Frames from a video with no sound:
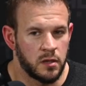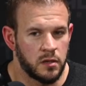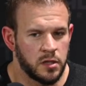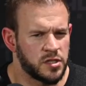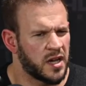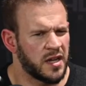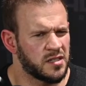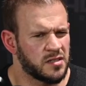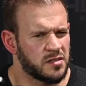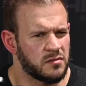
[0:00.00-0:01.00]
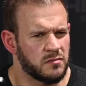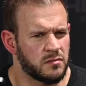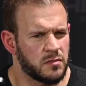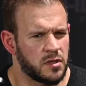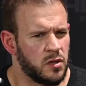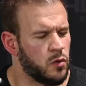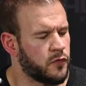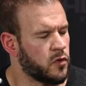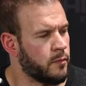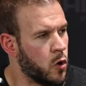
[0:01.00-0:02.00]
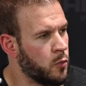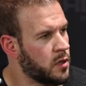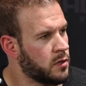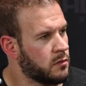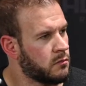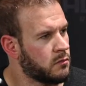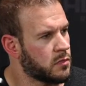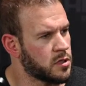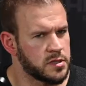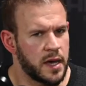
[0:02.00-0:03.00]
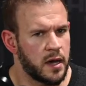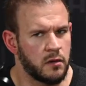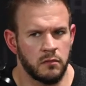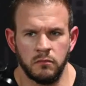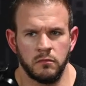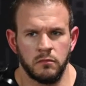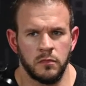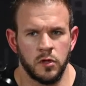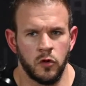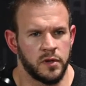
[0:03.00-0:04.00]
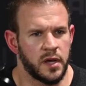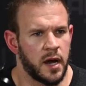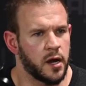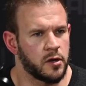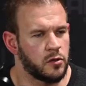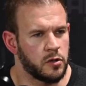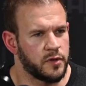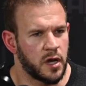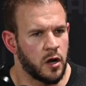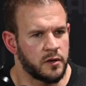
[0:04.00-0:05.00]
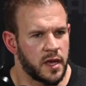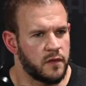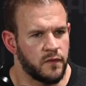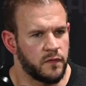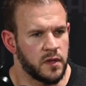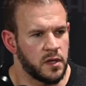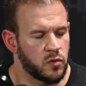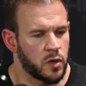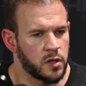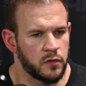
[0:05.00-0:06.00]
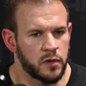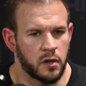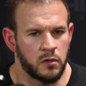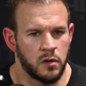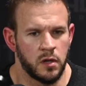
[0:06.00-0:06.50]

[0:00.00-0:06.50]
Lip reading: did you guys just do it for the moment? Because now you're retired. You retired 10, 15, 20 years ago.